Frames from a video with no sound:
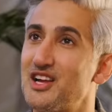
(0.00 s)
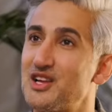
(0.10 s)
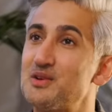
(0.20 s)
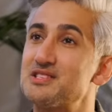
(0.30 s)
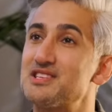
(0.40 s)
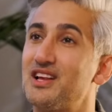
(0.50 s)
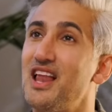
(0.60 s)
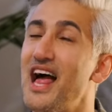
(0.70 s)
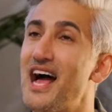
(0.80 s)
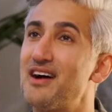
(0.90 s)
You still
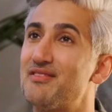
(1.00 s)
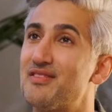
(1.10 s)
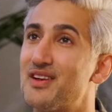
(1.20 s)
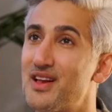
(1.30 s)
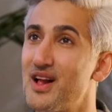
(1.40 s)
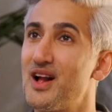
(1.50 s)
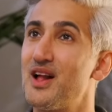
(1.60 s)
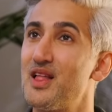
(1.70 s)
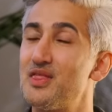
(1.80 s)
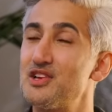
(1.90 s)
have
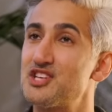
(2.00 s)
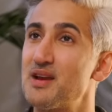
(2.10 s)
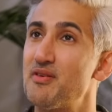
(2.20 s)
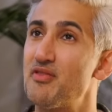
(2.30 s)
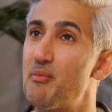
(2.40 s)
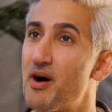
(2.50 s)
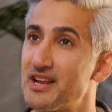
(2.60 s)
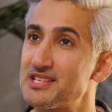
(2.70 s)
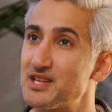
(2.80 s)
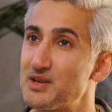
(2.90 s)
the shape of the bodice that